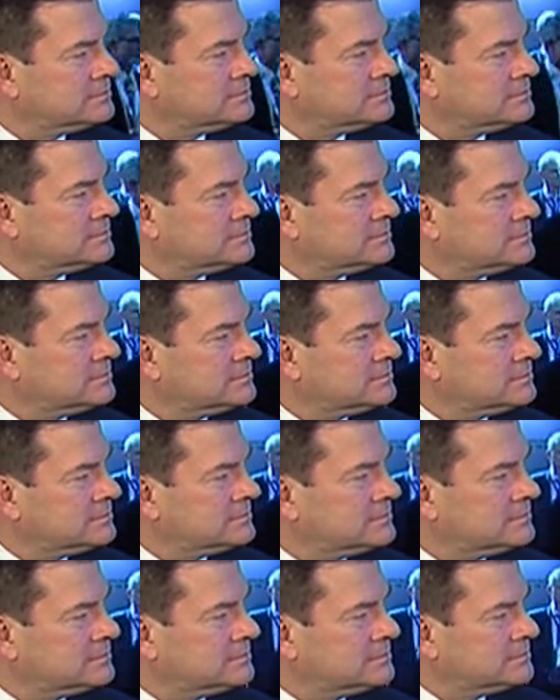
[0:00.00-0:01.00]

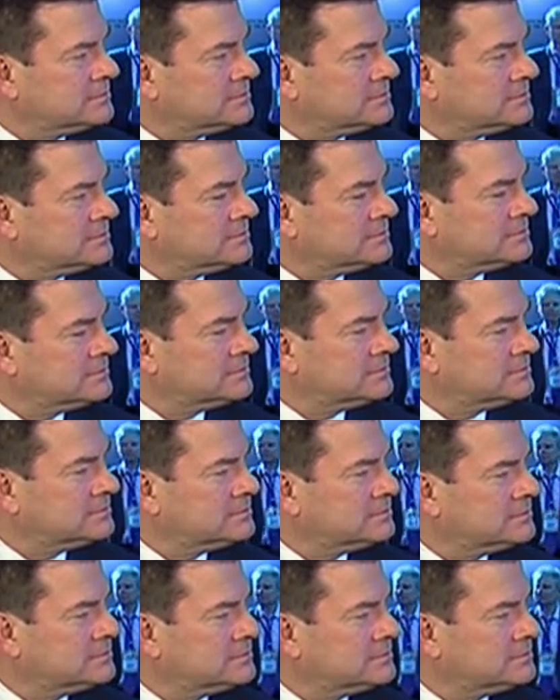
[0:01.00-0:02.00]

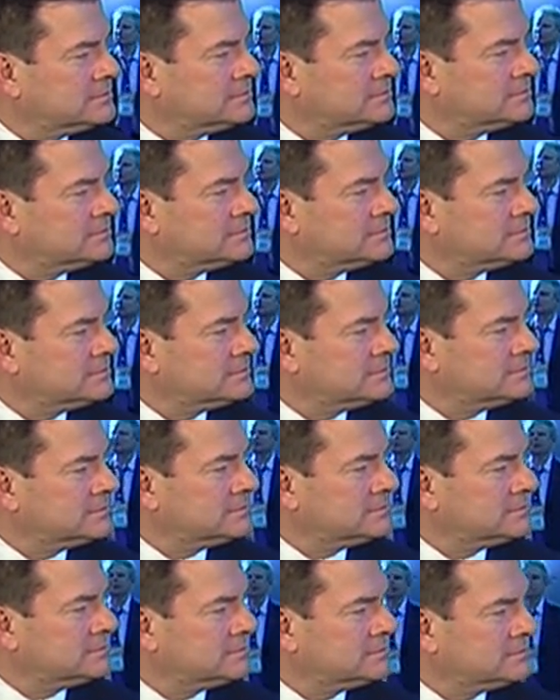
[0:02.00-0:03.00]

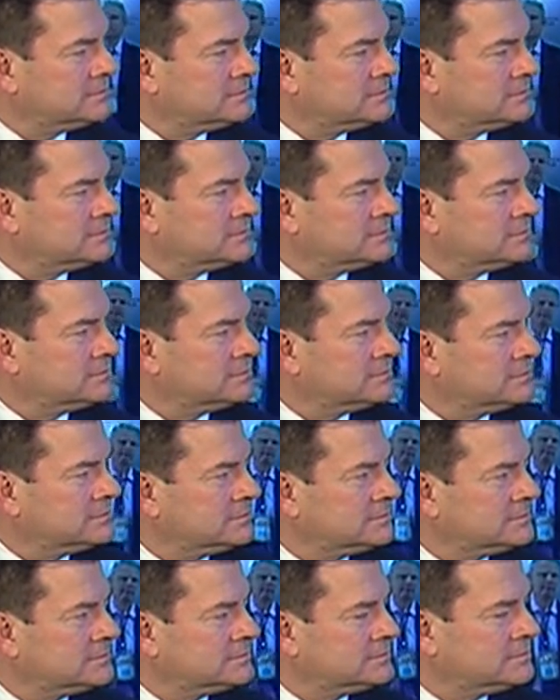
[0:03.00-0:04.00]

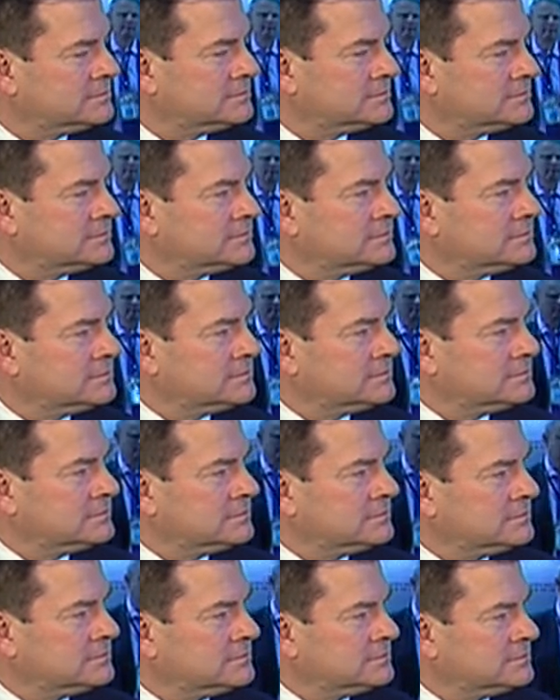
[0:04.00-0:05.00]

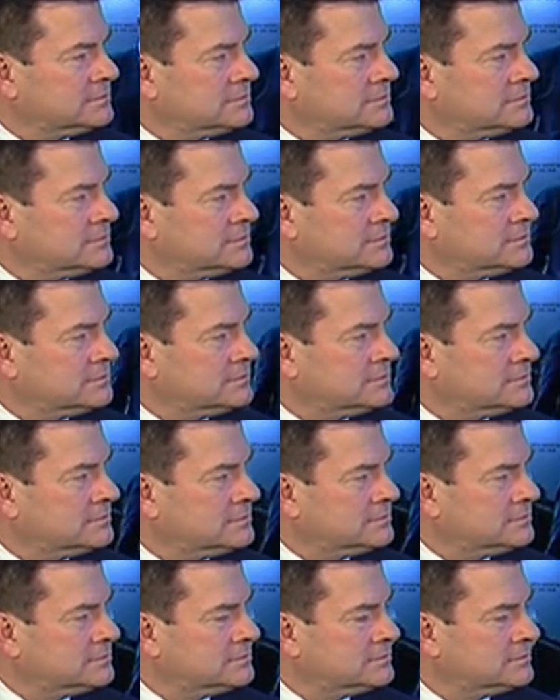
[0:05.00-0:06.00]

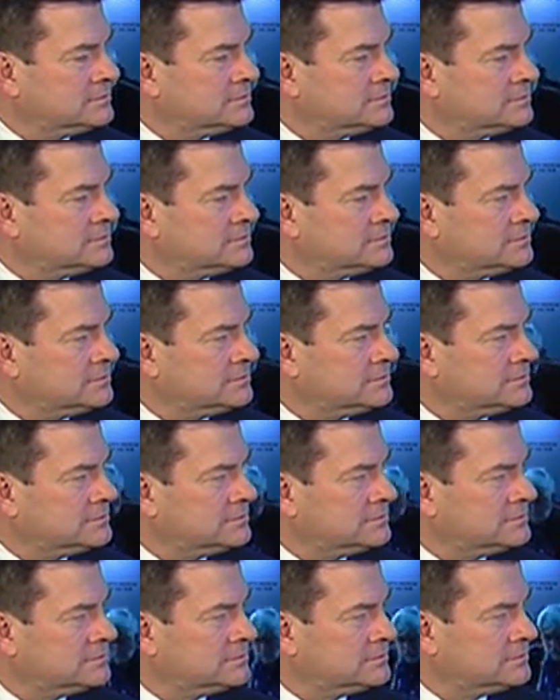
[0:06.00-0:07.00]

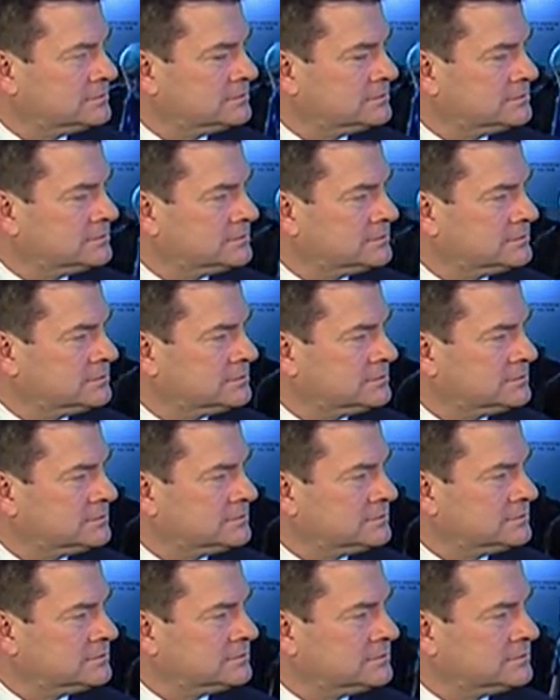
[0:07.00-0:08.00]
The person shown says nothing.